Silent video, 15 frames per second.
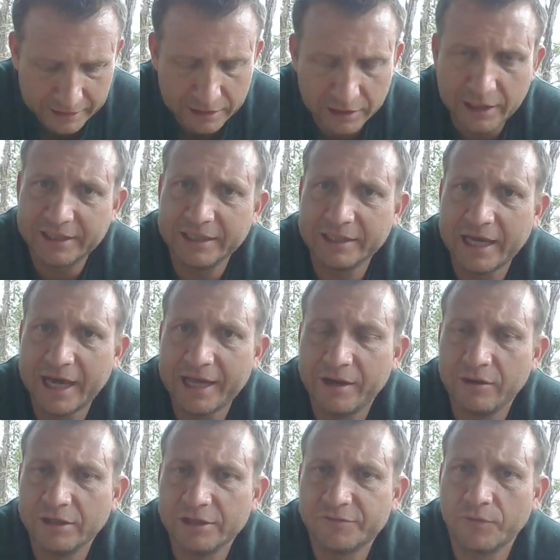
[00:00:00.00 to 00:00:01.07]
collecting data
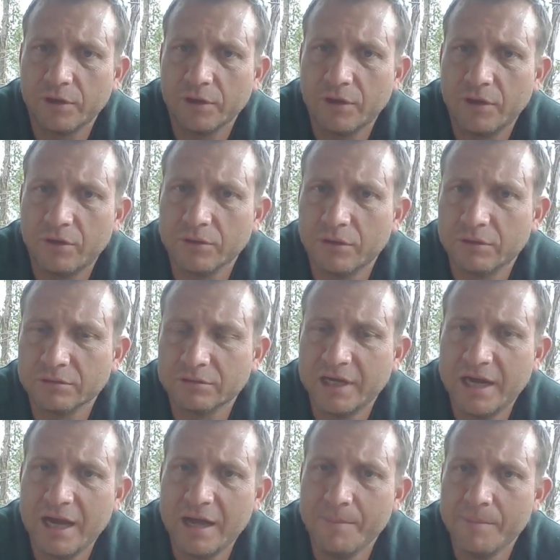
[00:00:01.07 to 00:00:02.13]
on us for a long, long
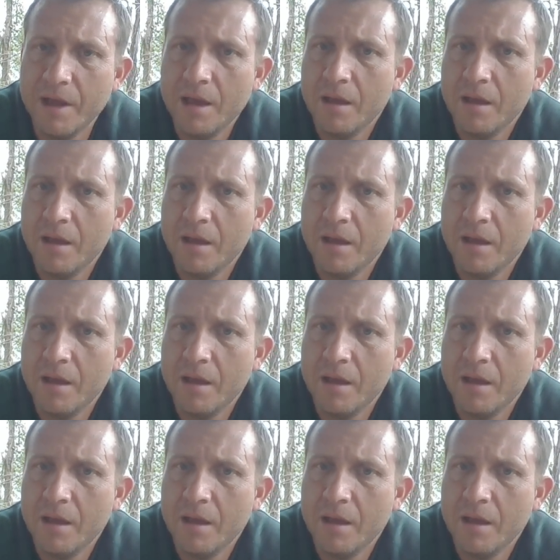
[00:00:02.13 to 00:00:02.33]
time.